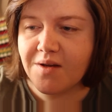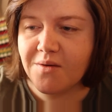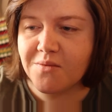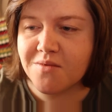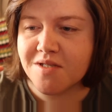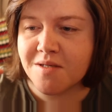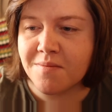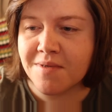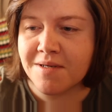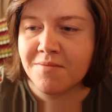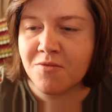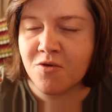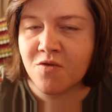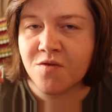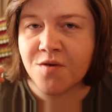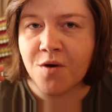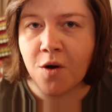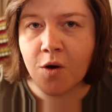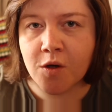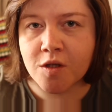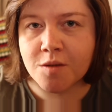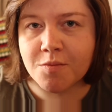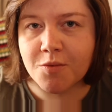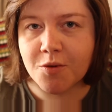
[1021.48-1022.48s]
was a bit more of
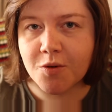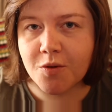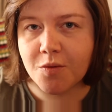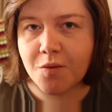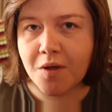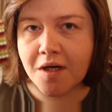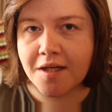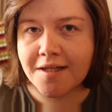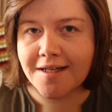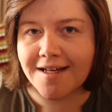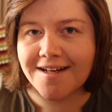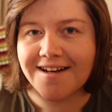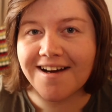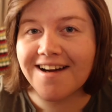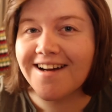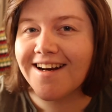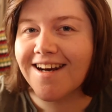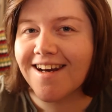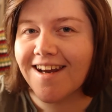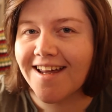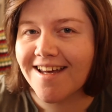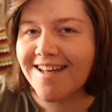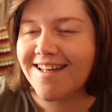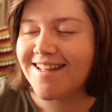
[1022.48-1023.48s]
an oddball one, and I
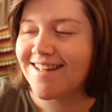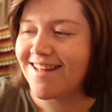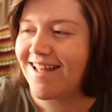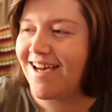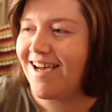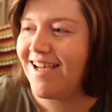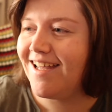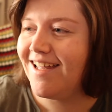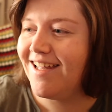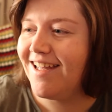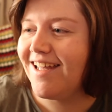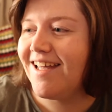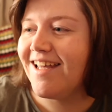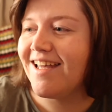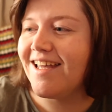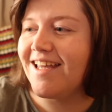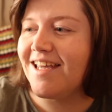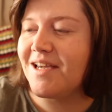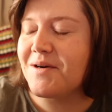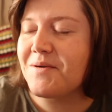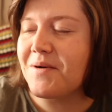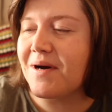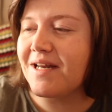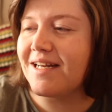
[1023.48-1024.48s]
like that.
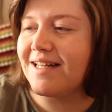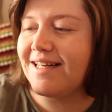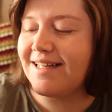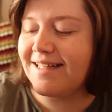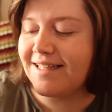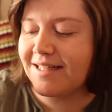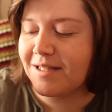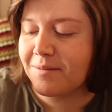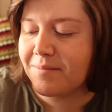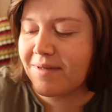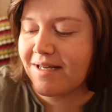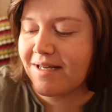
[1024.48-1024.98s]
He went a little